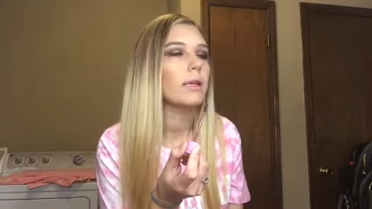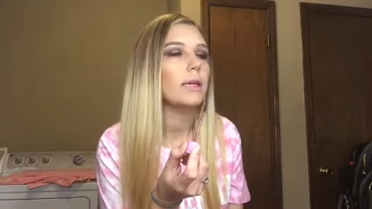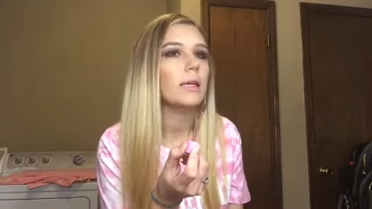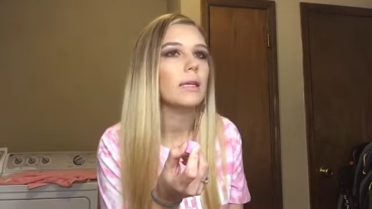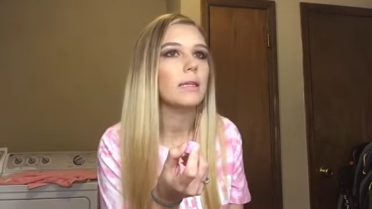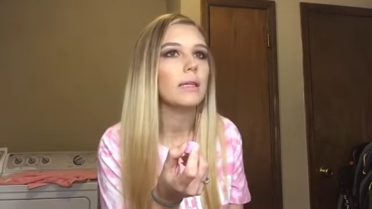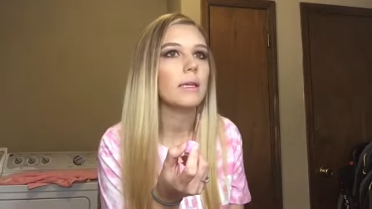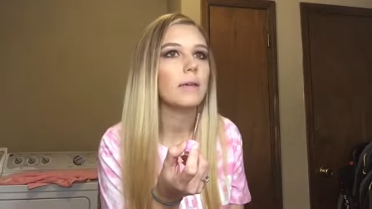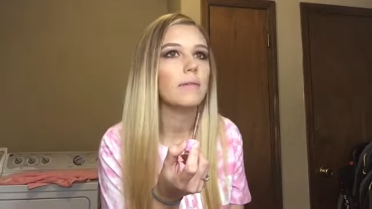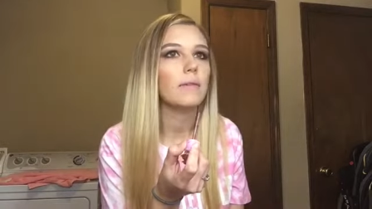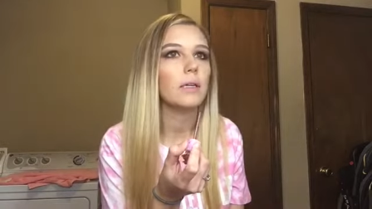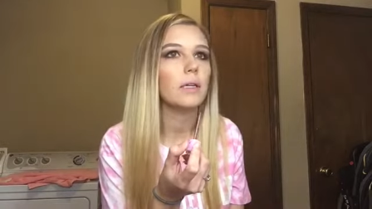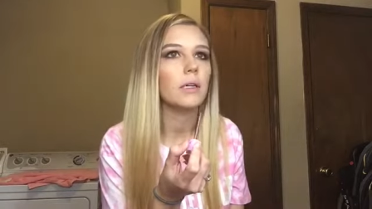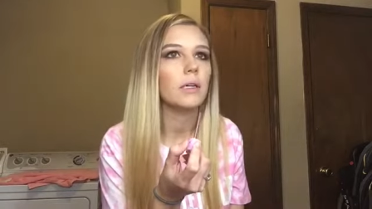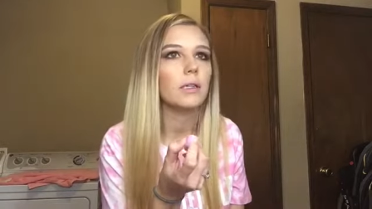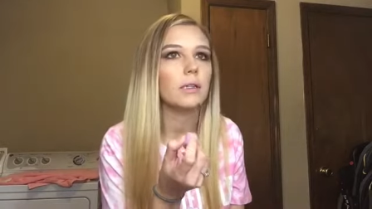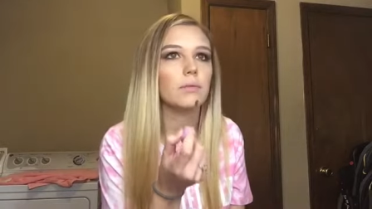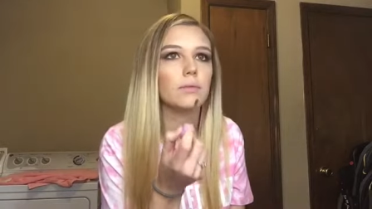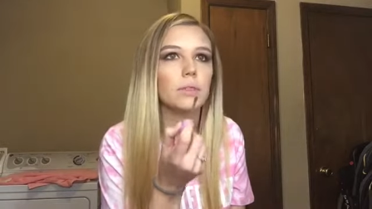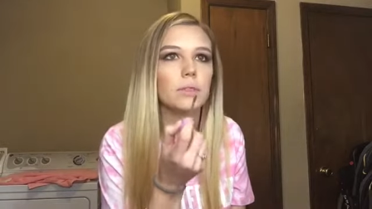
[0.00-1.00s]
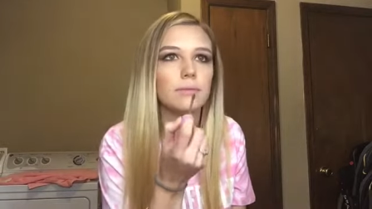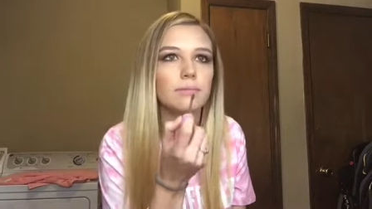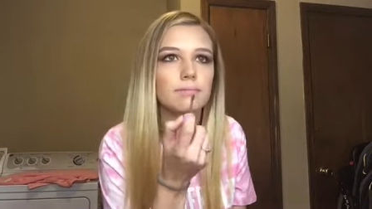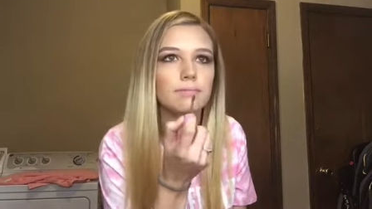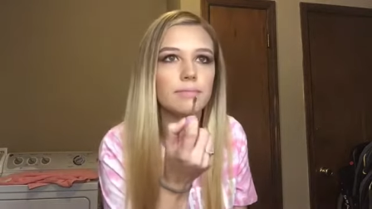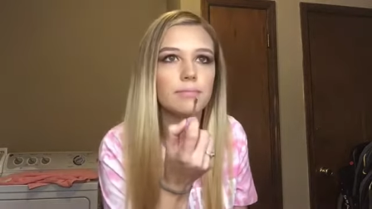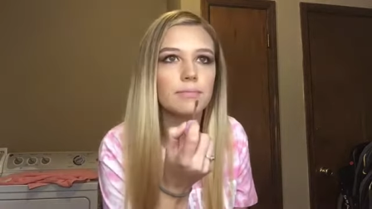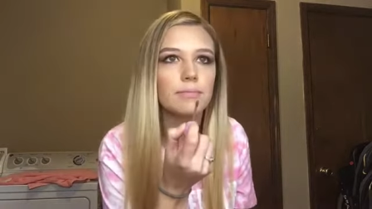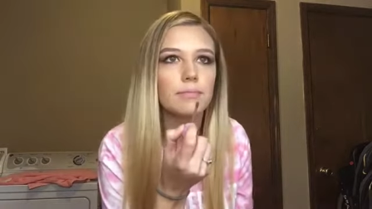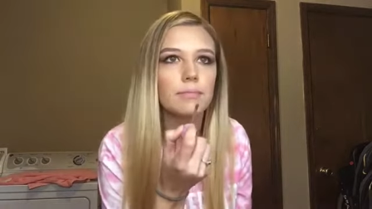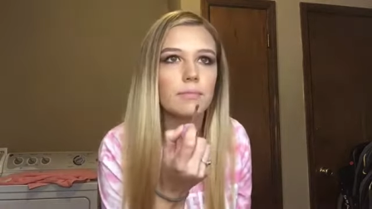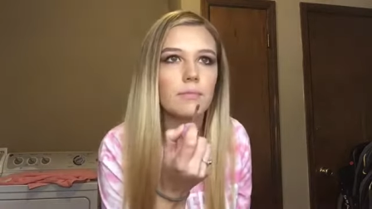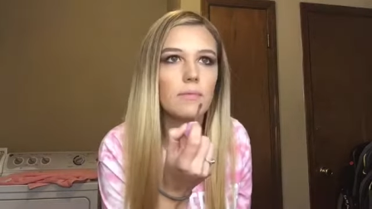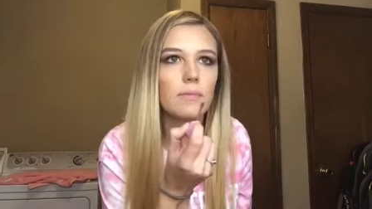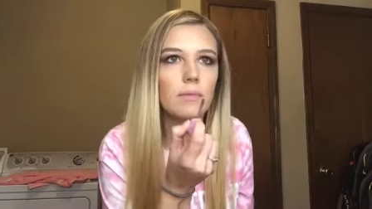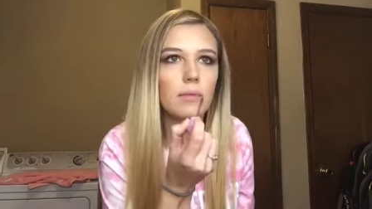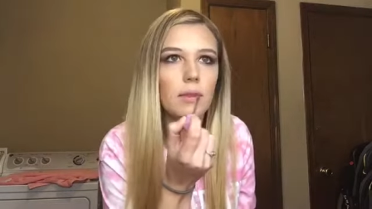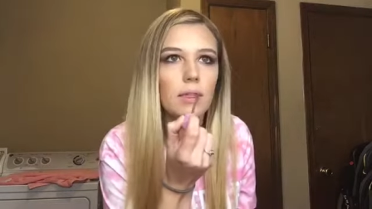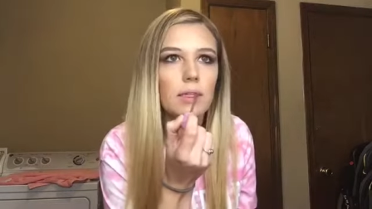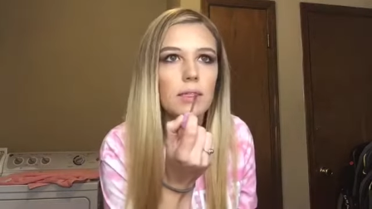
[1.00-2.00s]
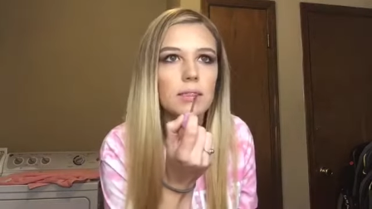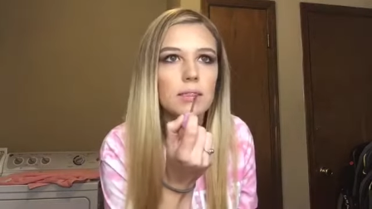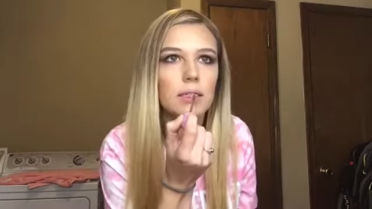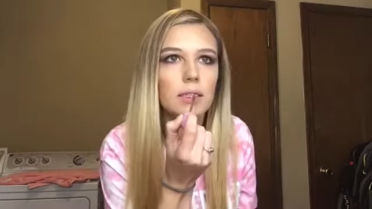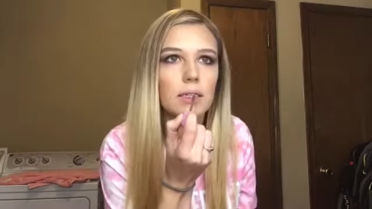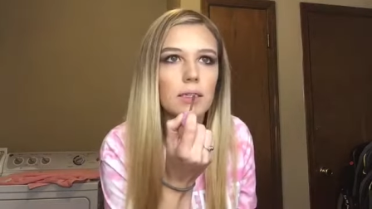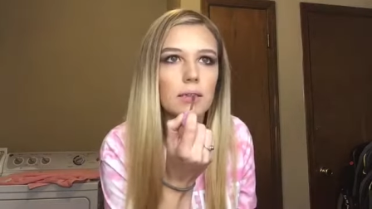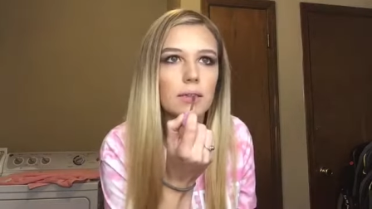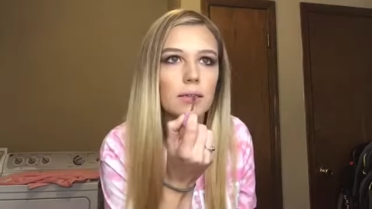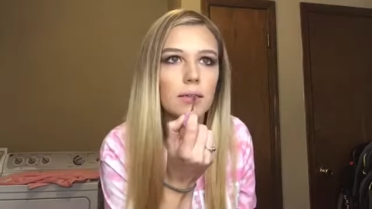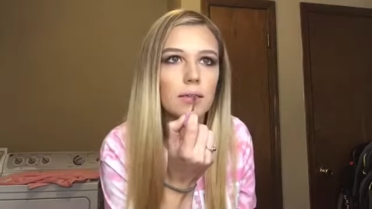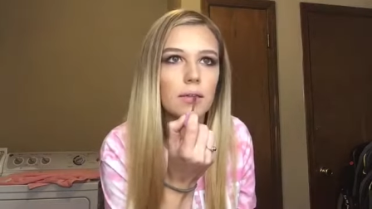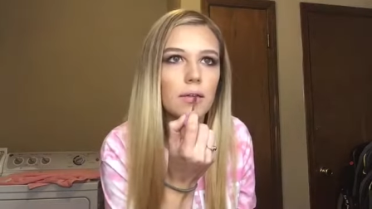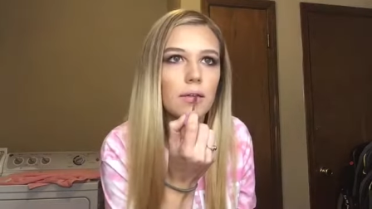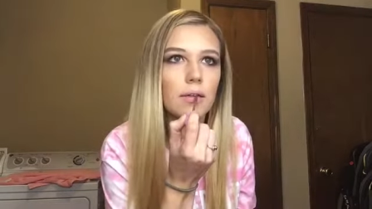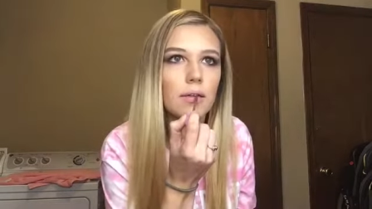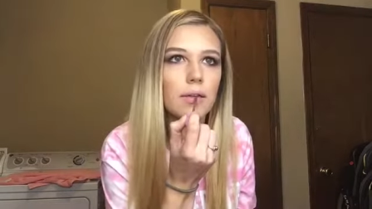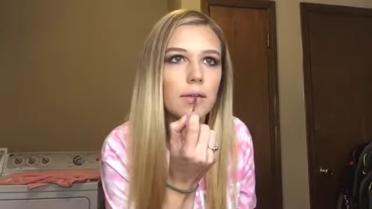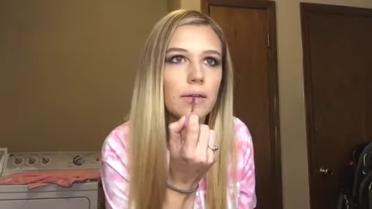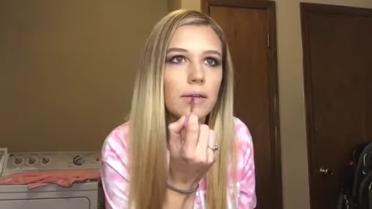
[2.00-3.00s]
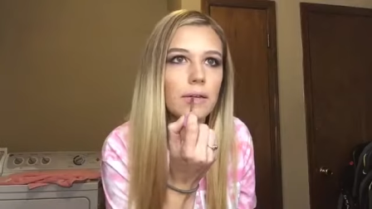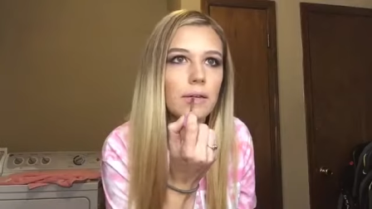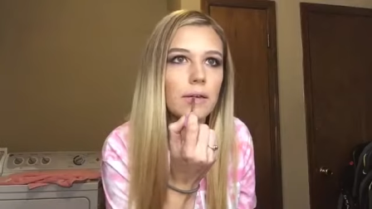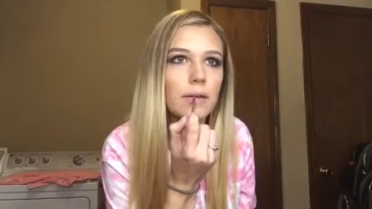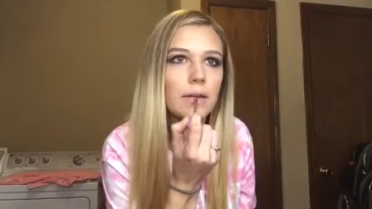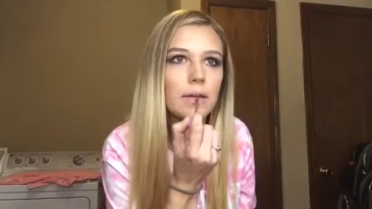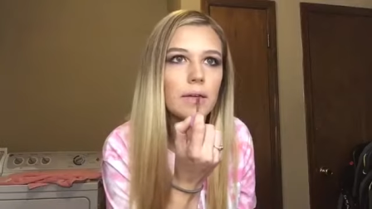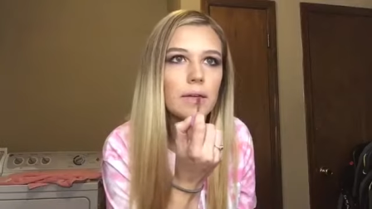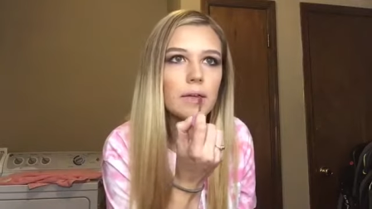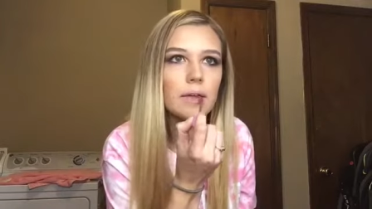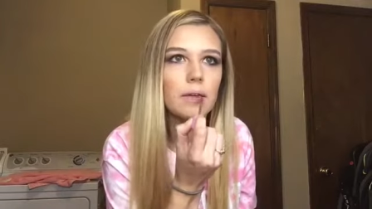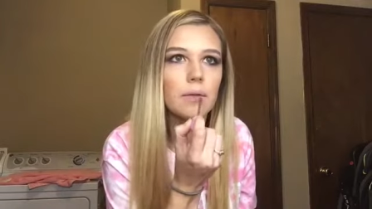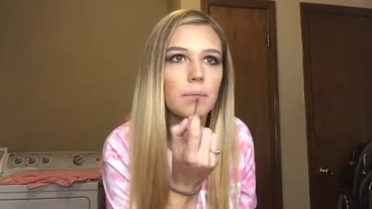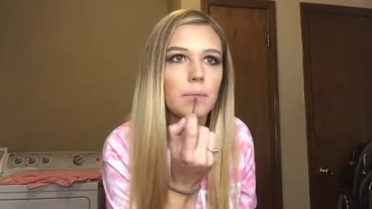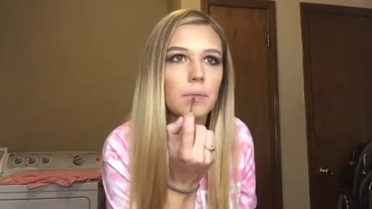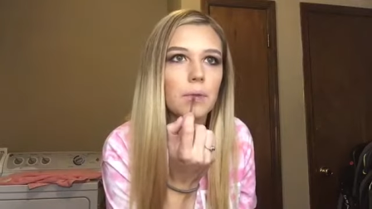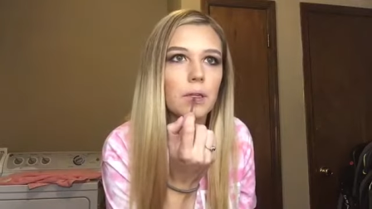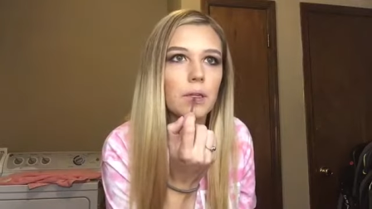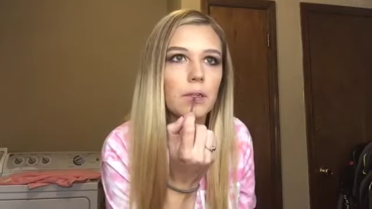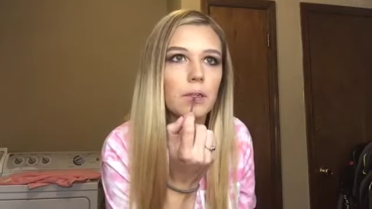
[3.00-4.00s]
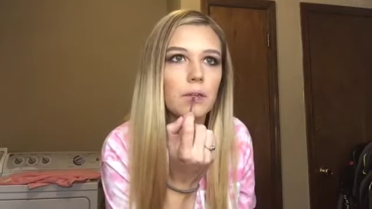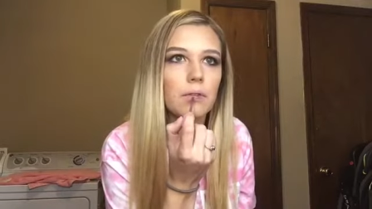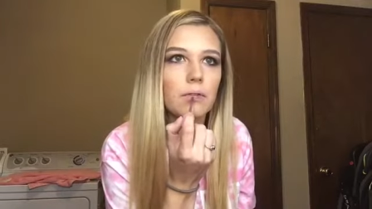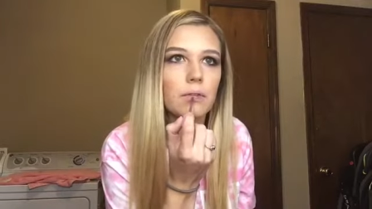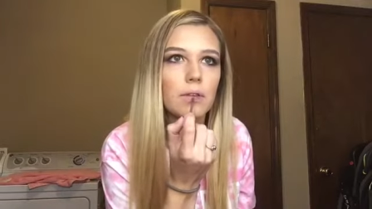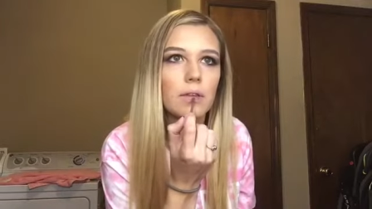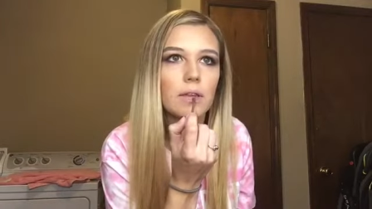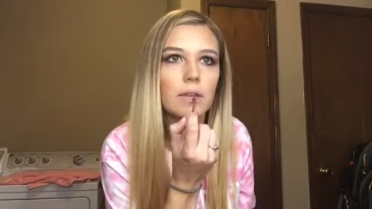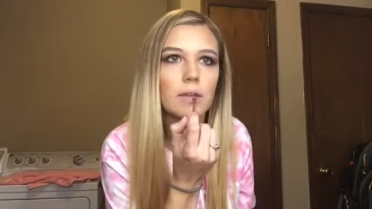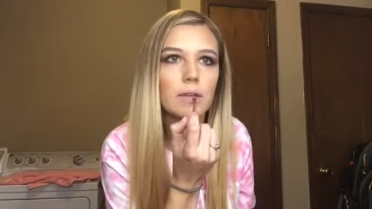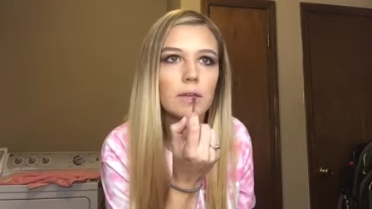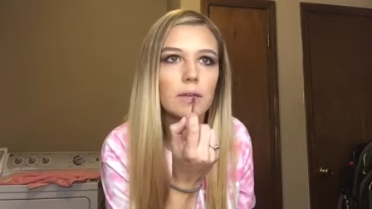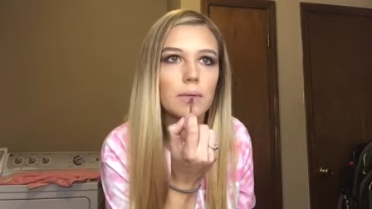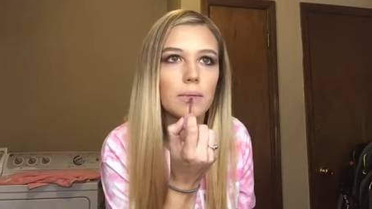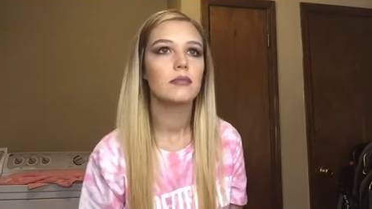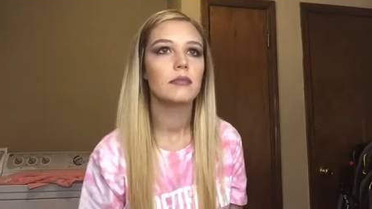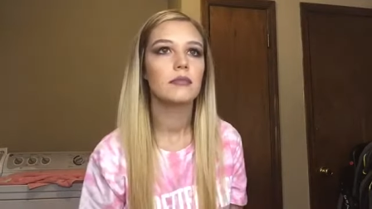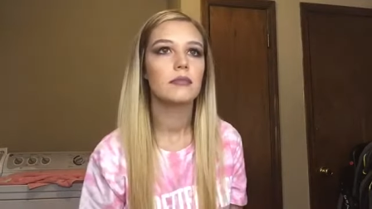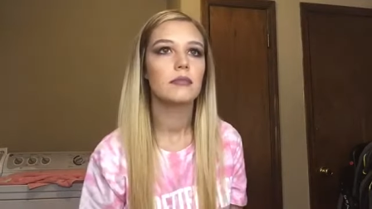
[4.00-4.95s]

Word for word: can't think of the other one. It's like a blend of them.